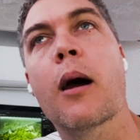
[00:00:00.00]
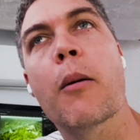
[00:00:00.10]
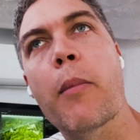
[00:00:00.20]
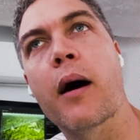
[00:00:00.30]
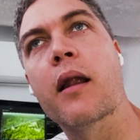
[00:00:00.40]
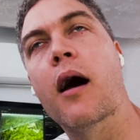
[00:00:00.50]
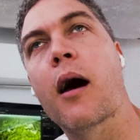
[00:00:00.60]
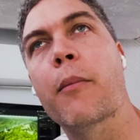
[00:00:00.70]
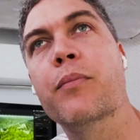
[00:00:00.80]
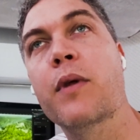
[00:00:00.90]
But
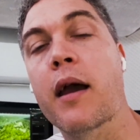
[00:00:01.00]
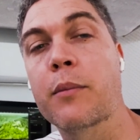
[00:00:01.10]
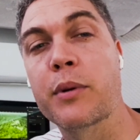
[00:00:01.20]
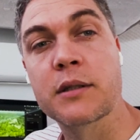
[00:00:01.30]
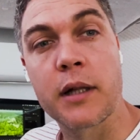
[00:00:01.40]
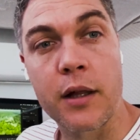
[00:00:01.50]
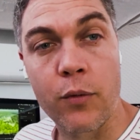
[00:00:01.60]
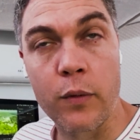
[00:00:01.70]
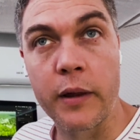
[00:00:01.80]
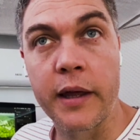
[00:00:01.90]
yeah, please click
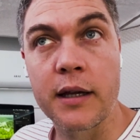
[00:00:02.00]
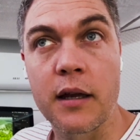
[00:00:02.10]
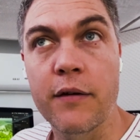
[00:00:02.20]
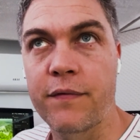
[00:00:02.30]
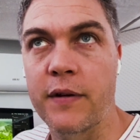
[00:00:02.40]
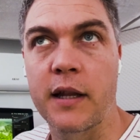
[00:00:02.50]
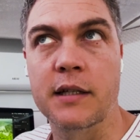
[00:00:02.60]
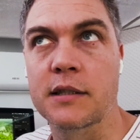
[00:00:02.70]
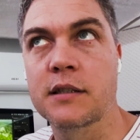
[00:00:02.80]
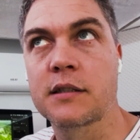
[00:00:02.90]
through the link if it
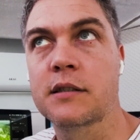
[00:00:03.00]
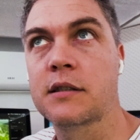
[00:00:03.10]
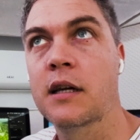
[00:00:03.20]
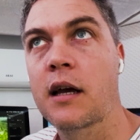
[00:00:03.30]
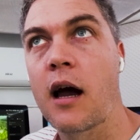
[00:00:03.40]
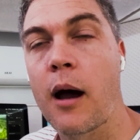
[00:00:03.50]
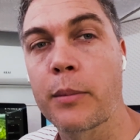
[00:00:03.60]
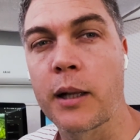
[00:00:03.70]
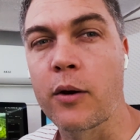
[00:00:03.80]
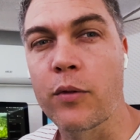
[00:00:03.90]
exists.
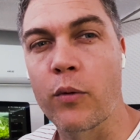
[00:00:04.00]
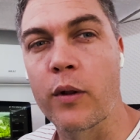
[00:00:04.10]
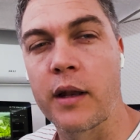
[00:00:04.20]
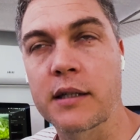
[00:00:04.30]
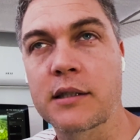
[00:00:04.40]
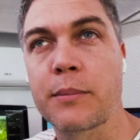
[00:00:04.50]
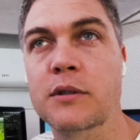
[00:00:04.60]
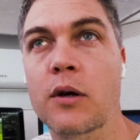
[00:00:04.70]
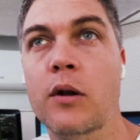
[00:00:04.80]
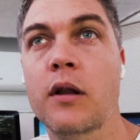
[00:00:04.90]
Click through the next
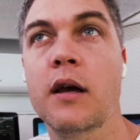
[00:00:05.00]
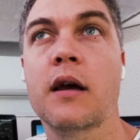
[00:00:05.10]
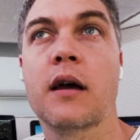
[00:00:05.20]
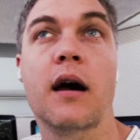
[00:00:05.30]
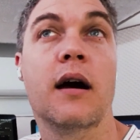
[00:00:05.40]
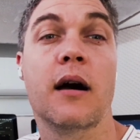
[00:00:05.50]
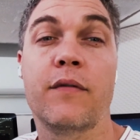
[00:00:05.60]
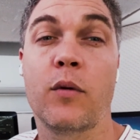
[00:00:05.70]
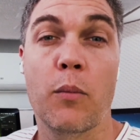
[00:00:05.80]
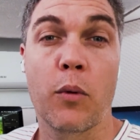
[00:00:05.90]
episode.
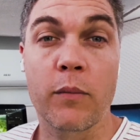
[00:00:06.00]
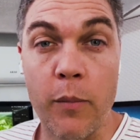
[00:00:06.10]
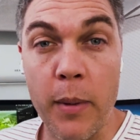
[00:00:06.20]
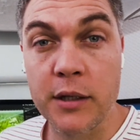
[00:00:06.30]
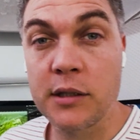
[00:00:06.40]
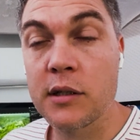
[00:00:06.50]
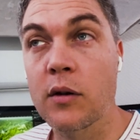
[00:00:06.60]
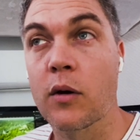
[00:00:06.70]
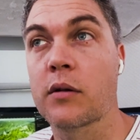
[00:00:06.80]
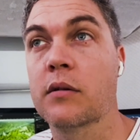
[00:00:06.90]
If you want more information
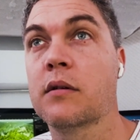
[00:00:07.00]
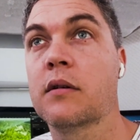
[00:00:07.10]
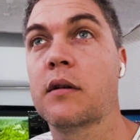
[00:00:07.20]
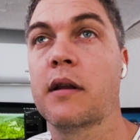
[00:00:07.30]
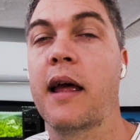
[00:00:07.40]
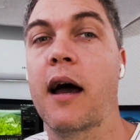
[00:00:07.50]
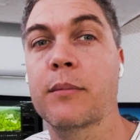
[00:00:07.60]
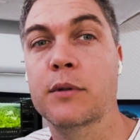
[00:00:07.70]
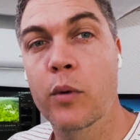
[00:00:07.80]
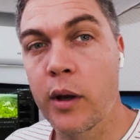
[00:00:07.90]
on how
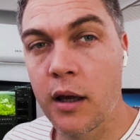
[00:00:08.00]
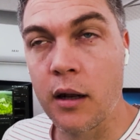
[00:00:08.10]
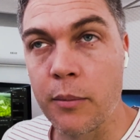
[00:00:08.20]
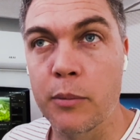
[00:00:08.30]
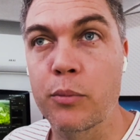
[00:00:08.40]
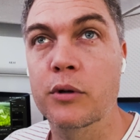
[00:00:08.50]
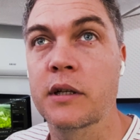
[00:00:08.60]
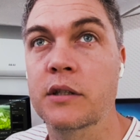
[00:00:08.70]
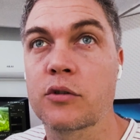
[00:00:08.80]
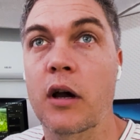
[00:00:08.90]
I'm doing it, I'm going to put
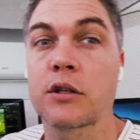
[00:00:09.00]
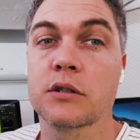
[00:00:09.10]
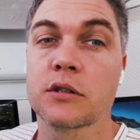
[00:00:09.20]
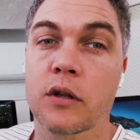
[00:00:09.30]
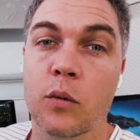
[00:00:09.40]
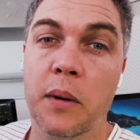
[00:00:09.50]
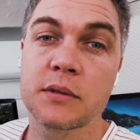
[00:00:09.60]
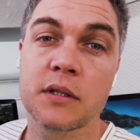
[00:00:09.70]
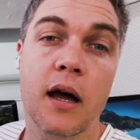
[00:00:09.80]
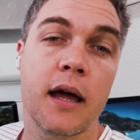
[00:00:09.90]
instructions on the
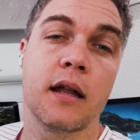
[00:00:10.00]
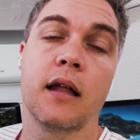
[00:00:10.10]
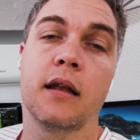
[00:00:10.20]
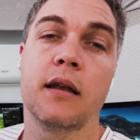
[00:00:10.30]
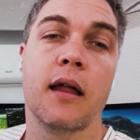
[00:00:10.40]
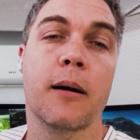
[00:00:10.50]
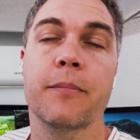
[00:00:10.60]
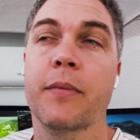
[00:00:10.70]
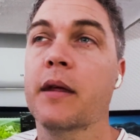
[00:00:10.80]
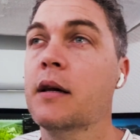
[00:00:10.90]
website, and
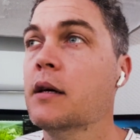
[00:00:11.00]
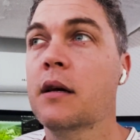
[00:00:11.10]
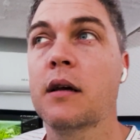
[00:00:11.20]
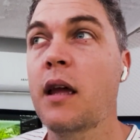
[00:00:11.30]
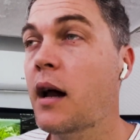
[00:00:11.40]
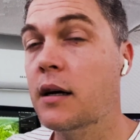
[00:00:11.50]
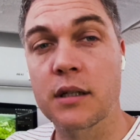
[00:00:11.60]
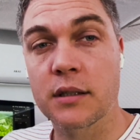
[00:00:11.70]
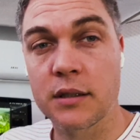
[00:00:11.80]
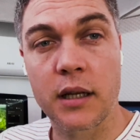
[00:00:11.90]
yeah,
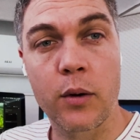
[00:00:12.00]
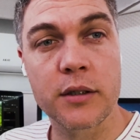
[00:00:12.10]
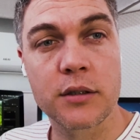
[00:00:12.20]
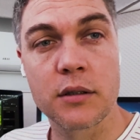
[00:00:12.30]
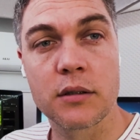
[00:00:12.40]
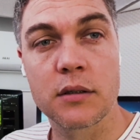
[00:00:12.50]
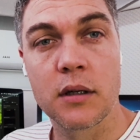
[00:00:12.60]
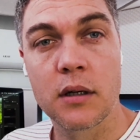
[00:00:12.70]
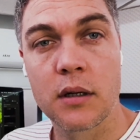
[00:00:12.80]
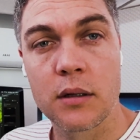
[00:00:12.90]
ask us any questions.
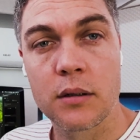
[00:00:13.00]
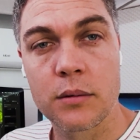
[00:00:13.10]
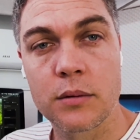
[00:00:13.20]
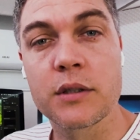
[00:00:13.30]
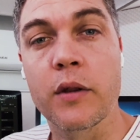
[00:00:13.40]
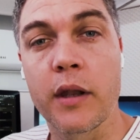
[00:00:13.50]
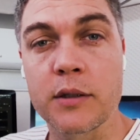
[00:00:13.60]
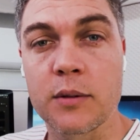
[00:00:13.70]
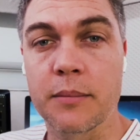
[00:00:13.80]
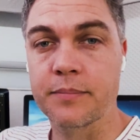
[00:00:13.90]
I'll see you on the
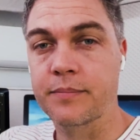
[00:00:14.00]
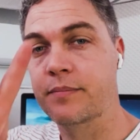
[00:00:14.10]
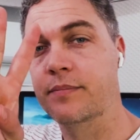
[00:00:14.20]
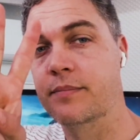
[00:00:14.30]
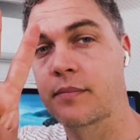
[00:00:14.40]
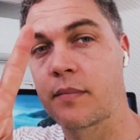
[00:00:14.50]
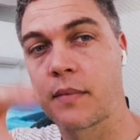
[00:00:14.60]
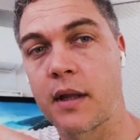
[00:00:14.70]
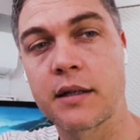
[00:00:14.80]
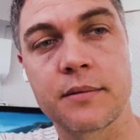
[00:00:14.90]
next one.
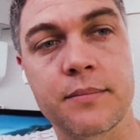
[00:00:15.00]
Thanks.